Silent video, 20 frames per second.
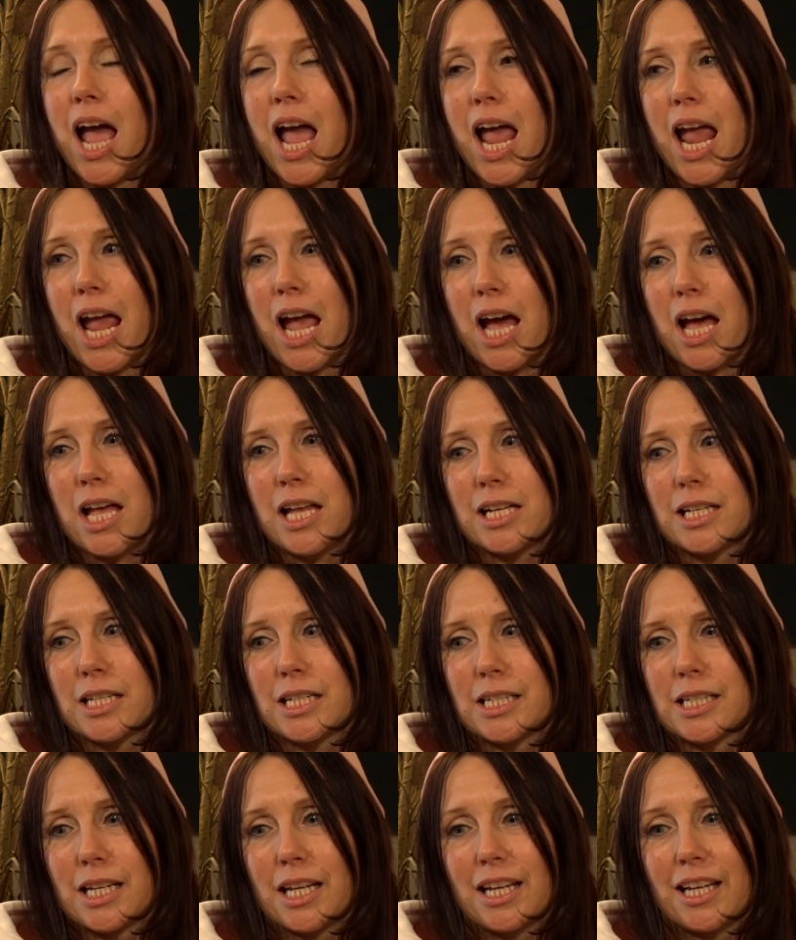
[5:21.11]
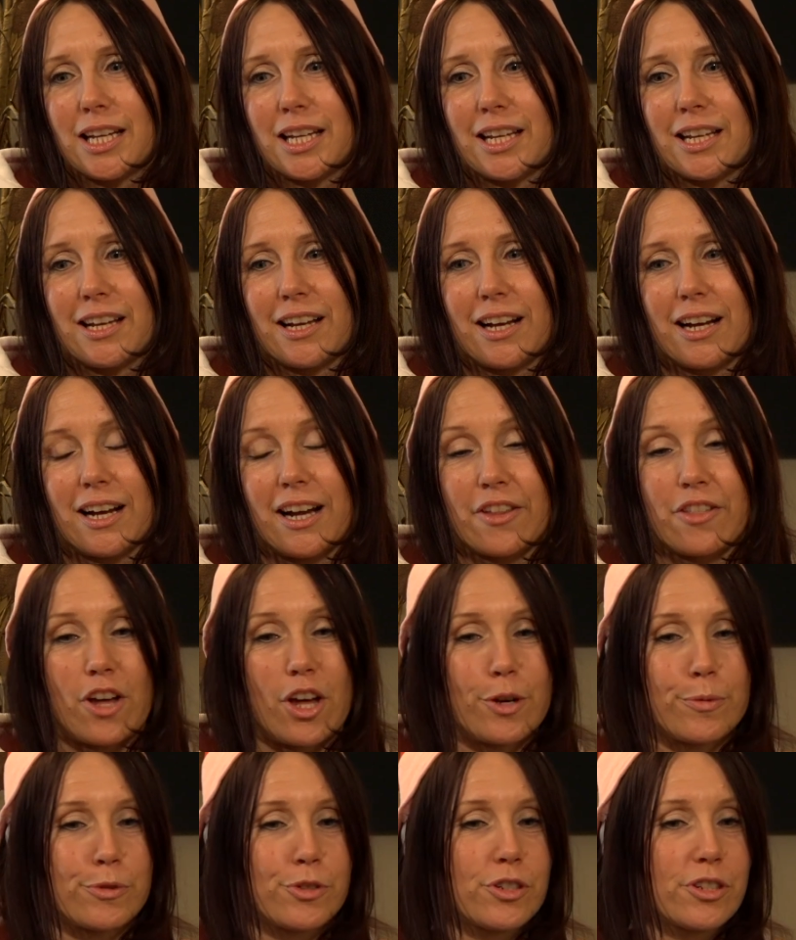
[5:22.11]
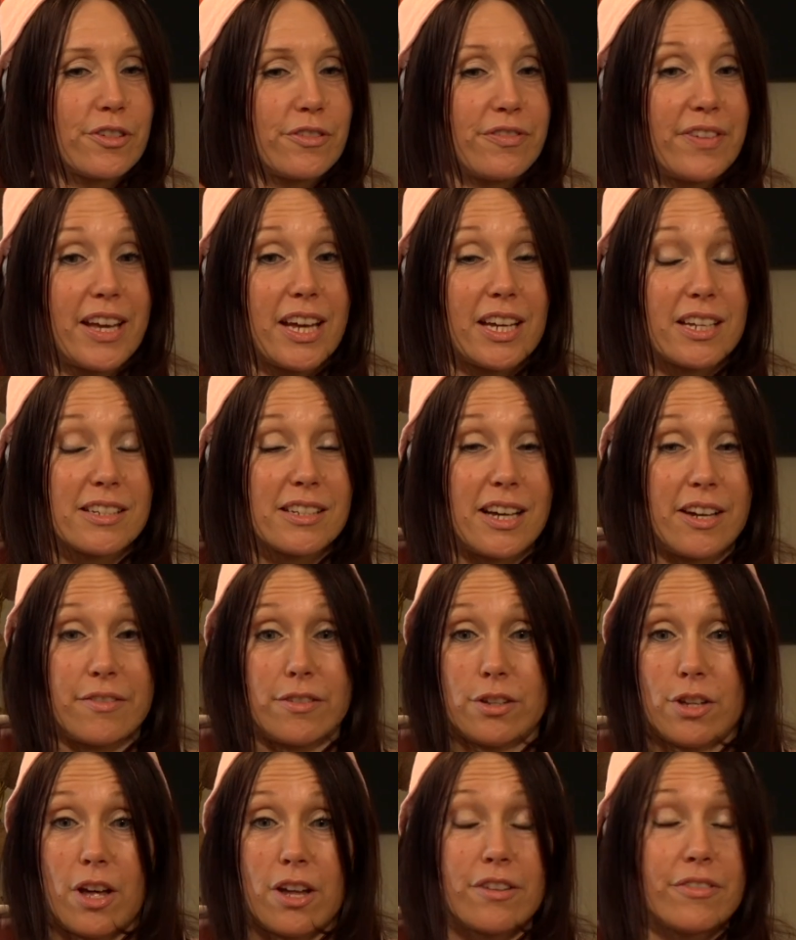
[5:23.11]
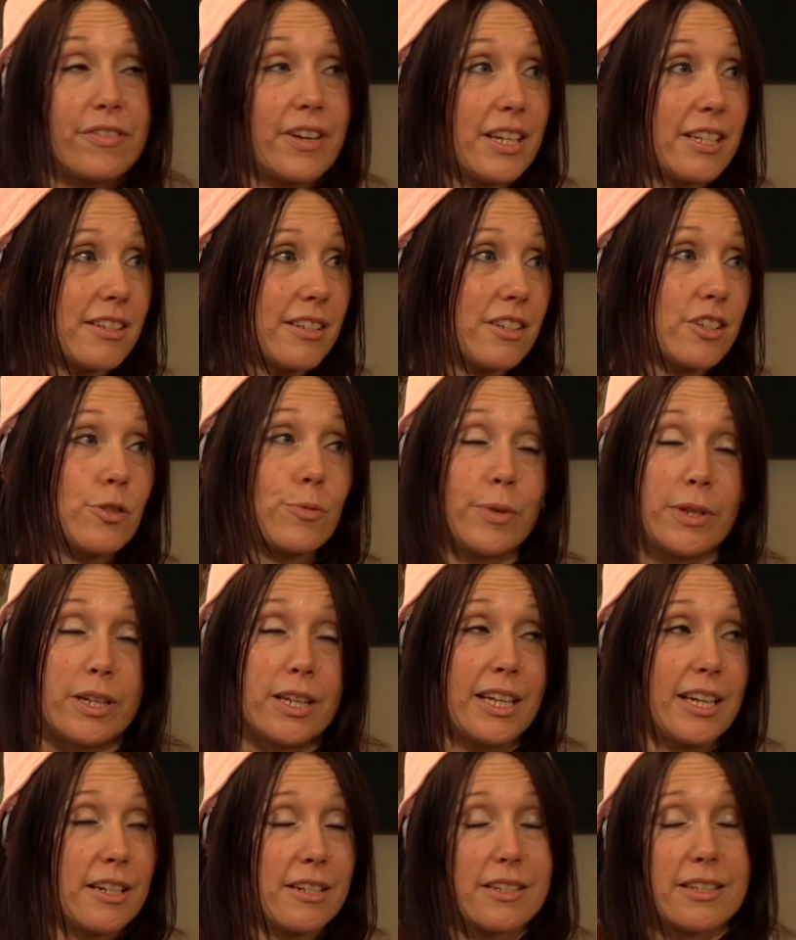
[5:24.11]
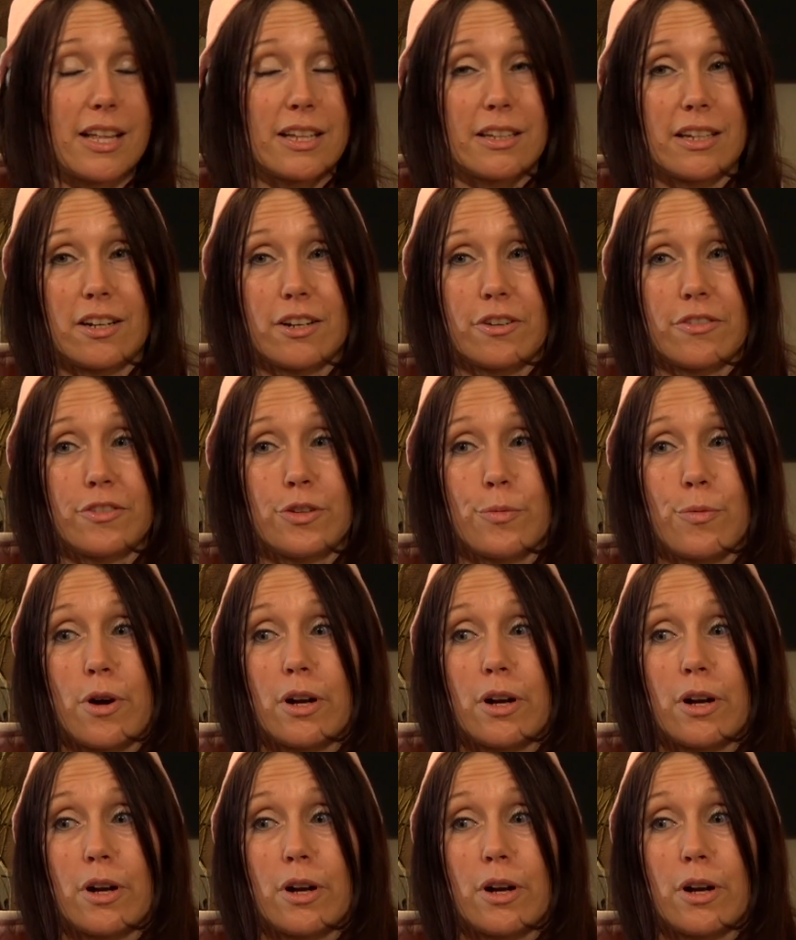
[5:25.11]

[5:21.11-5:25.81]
And I thought it was just a phase. I have a lot of phases. We can get into that later if you want.